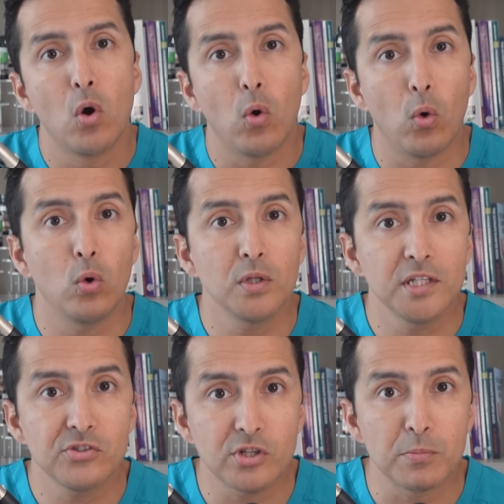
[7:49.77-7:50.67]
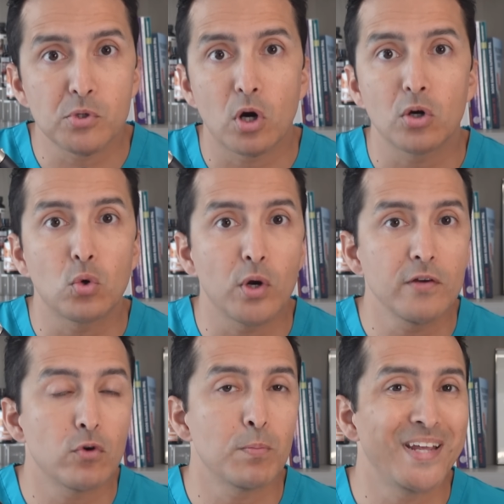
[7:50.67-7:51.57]
all these tips are great
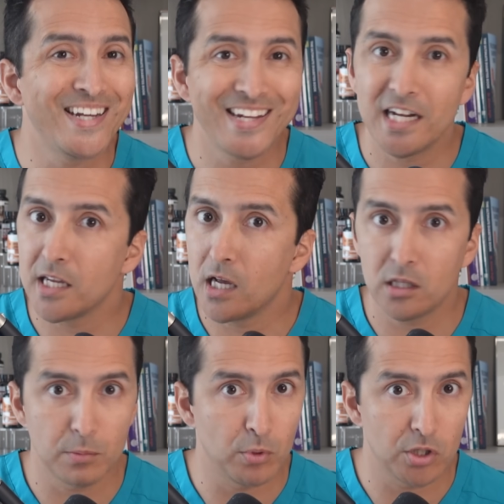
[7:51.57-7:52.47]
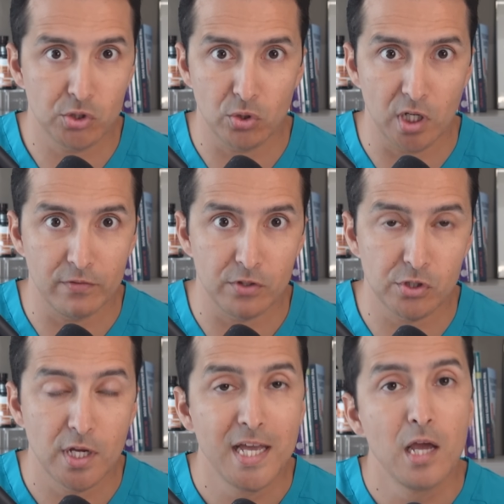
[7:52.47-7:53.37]
for maintaining healthy blood sugar levels,
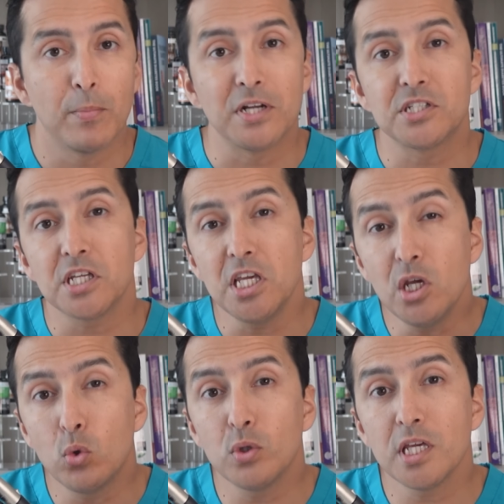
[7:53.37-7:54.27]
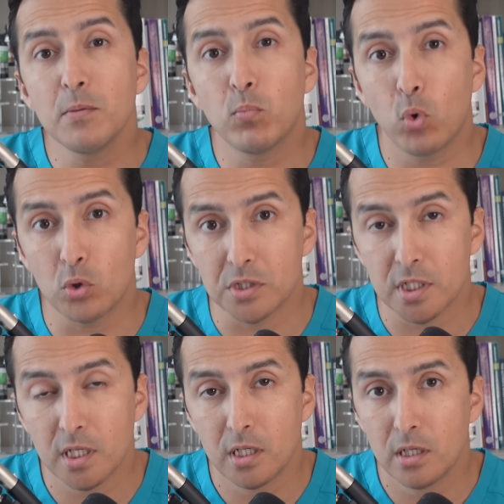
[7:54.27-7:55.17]
but it's equally important
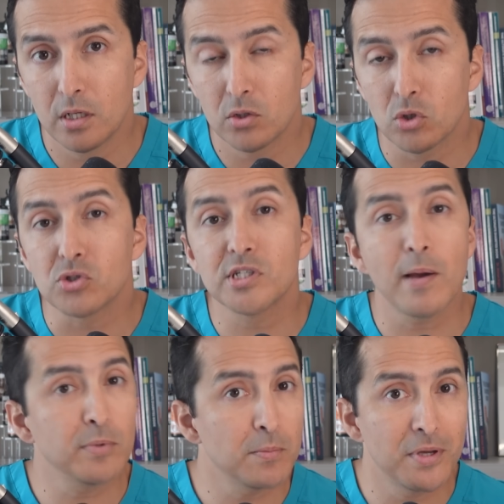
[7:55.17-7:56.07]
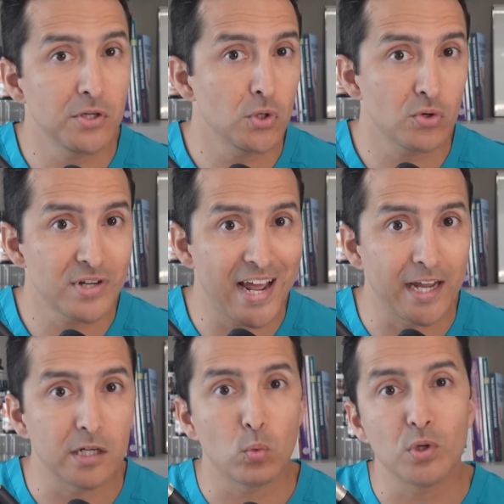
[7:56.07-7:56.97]
to supplement your
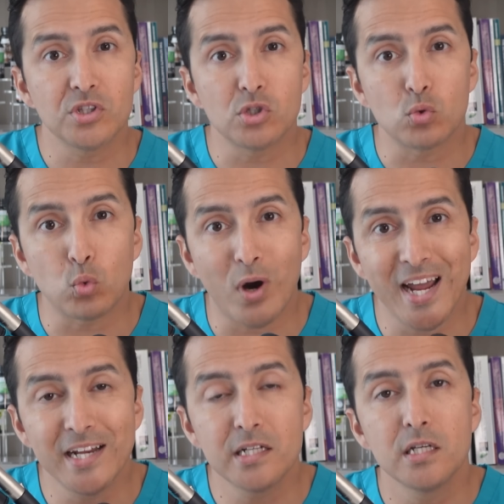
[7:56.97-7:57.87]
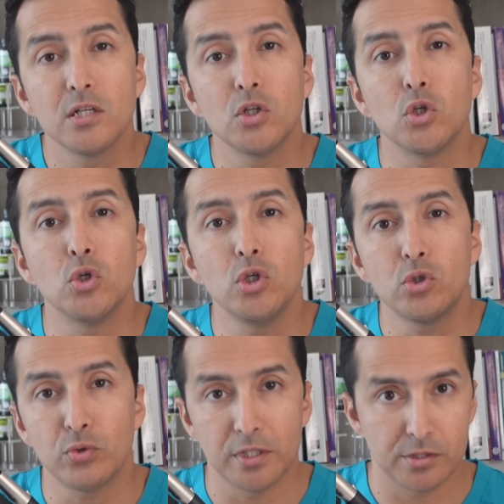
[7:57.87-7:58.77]
diet with the right
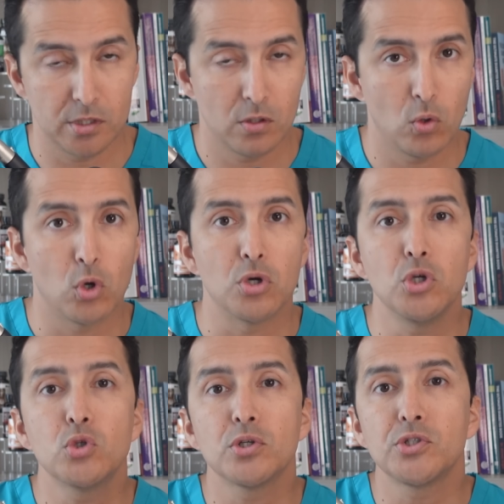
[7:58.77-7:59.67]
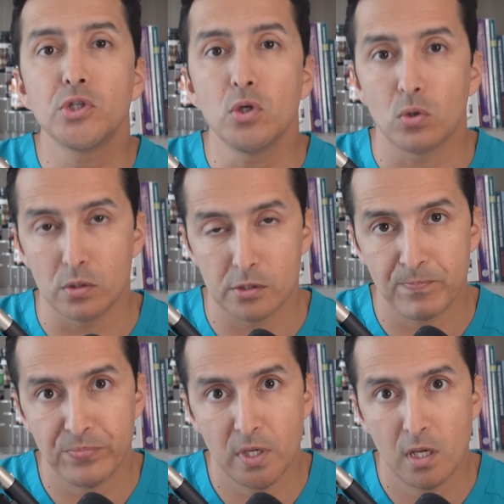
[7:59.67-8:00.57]
nutrients or nutraceuticals.
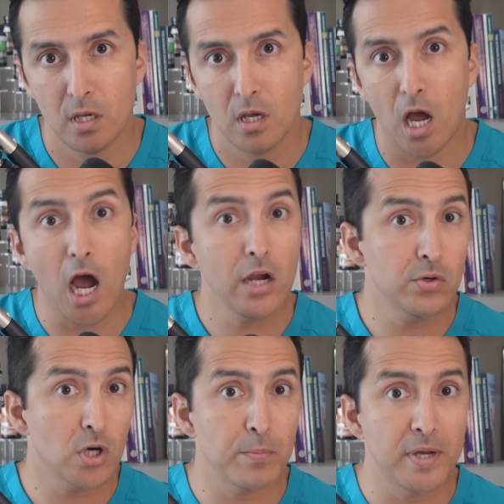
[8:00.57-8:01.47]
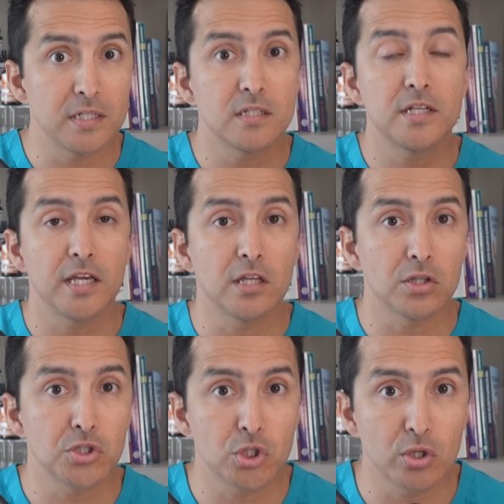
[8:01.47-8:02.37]
I recommend taking the
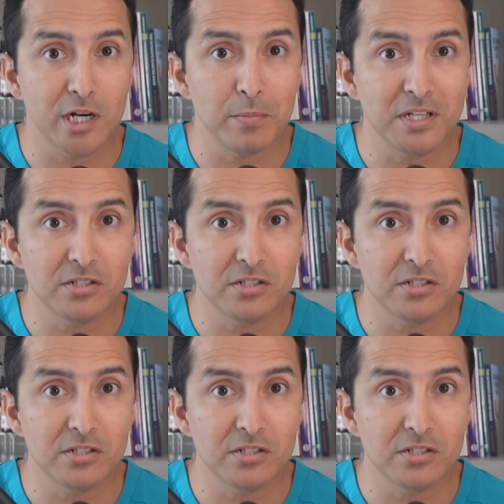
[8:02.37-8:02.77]
SugarMD